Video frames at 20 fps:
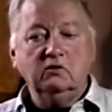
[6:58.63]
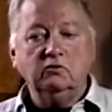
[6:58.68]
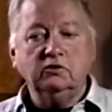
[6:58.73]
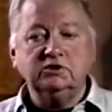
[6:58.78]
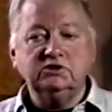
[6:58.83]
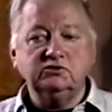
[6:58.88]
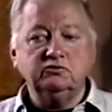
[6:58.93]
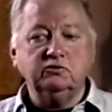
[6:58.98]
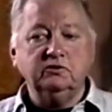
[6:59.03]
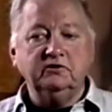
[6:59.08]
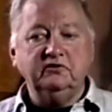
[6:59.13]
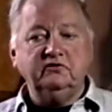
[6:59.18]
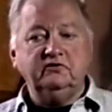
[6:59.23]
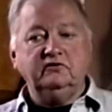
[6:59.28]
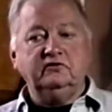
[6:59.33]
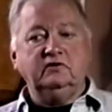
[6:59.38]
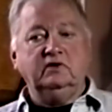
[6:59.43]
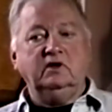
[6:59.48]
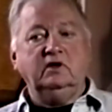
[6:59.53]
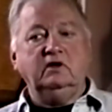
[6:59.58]
which
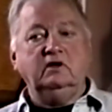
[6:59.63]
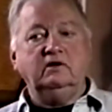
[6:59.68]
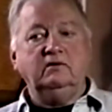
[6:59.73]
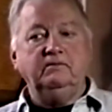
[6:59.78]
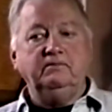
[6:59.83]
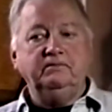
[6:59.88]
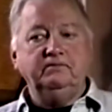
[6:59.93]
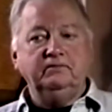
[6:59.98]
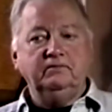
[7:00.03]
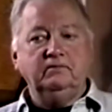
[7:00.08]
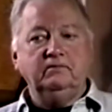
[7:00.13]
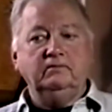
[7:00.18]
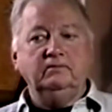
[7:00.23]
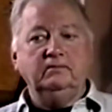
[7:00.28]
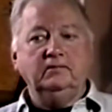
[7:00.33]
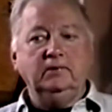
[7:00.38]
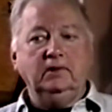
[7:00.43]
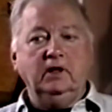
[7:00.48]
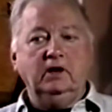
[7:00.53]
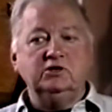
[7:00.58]
was
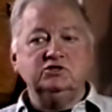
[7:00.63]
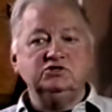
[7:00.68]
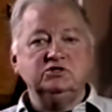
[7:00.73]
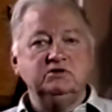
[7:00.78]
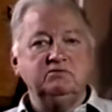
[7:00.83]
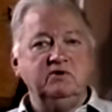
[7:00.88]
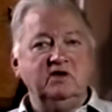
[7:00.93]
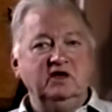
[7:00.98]
largely